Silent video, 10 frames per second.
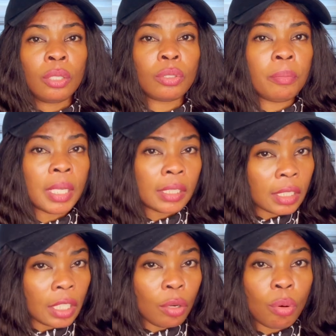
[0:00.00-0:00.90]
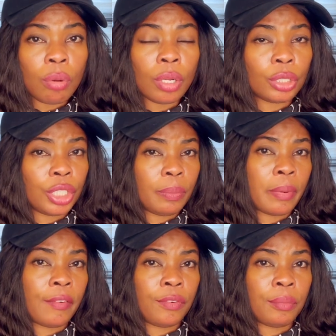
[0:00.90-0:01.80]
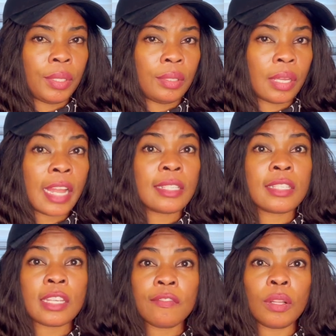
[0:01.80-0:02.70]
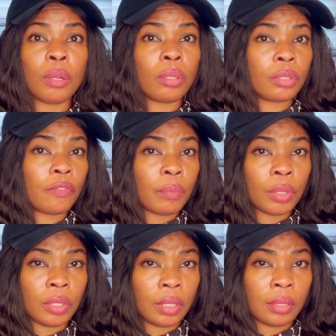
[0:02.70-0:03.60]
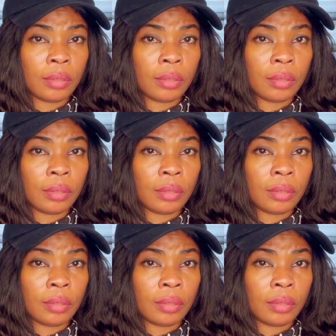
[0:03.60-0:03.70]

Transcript: so it makes it a whole lot cheaper for me. I save a lot of money.